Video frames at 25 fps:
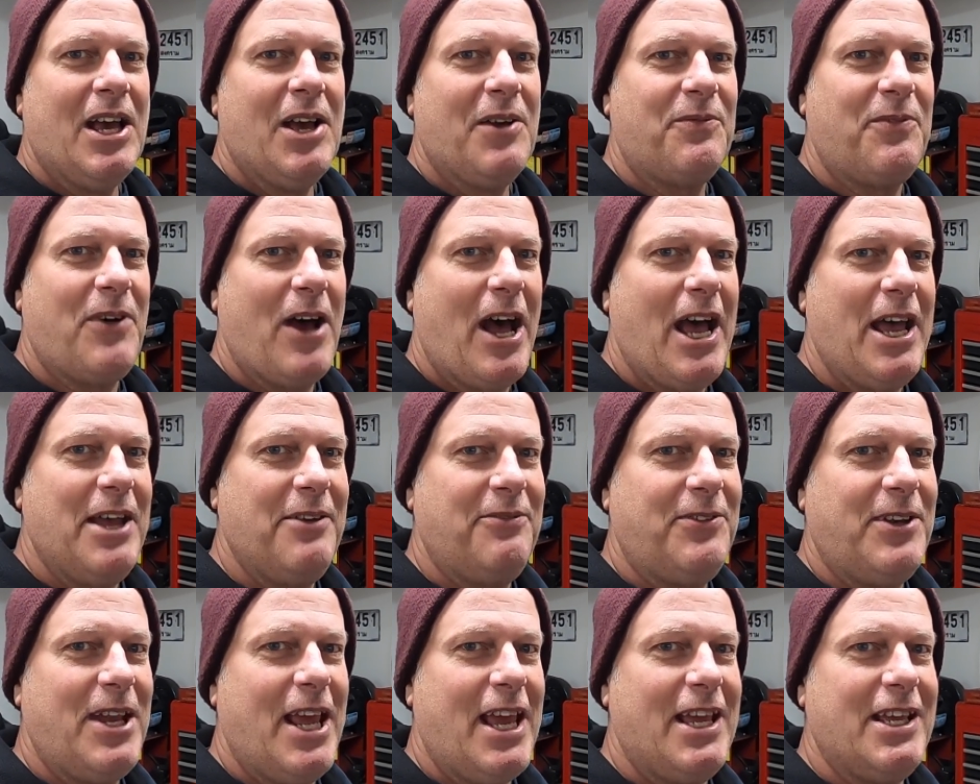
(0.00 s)

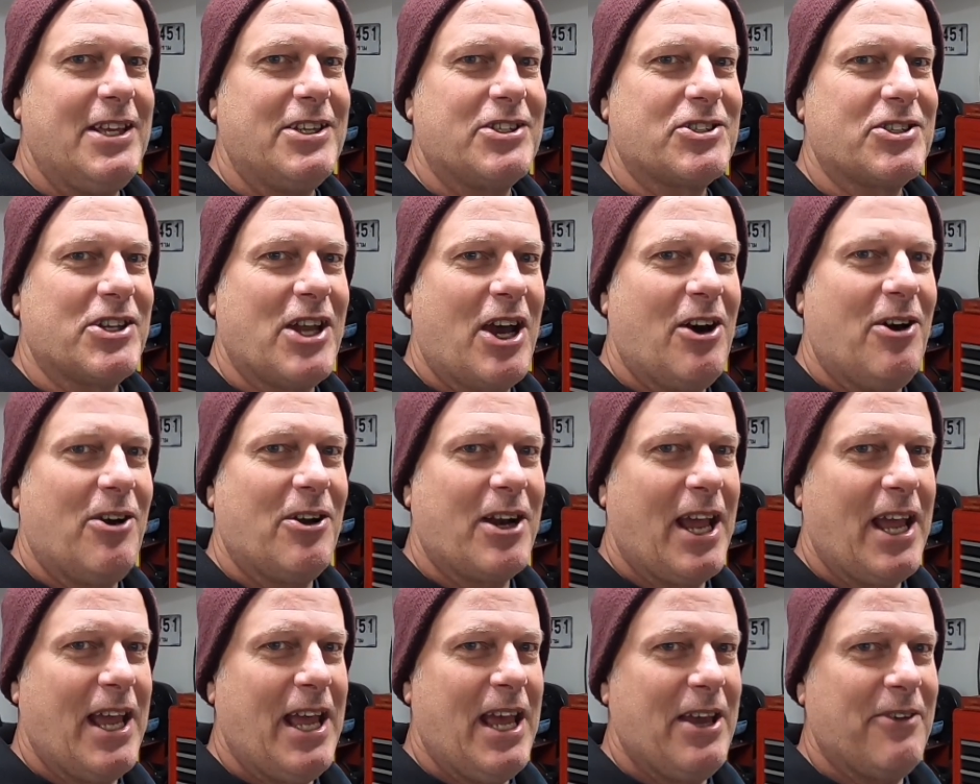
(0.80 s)
5 days now,
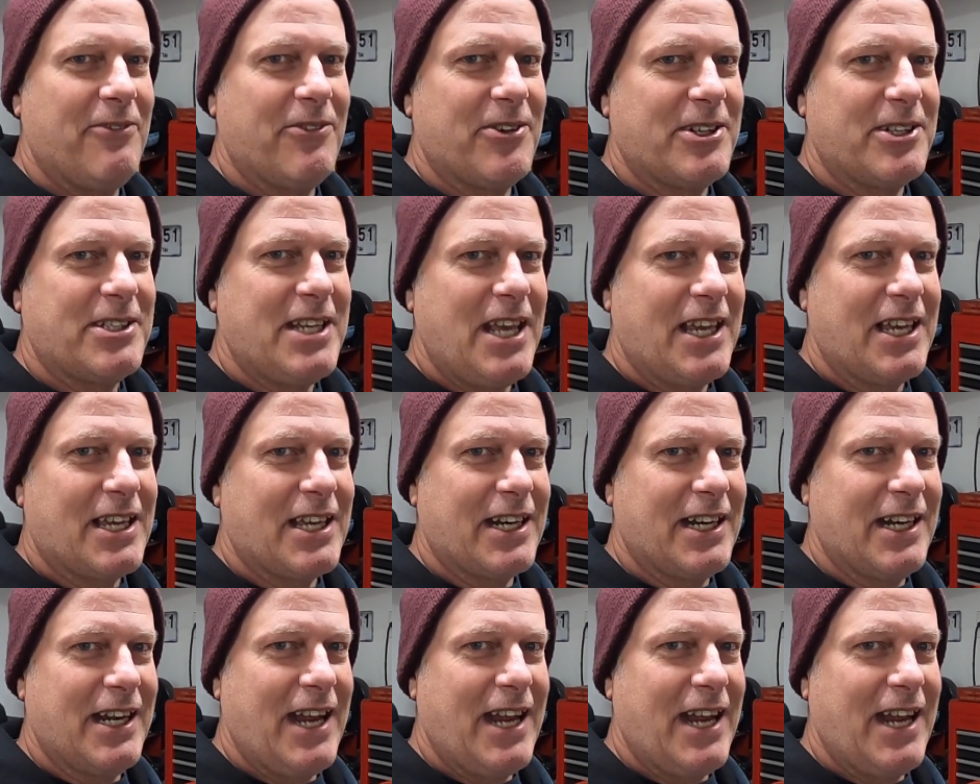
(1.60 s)
and I haven't taken a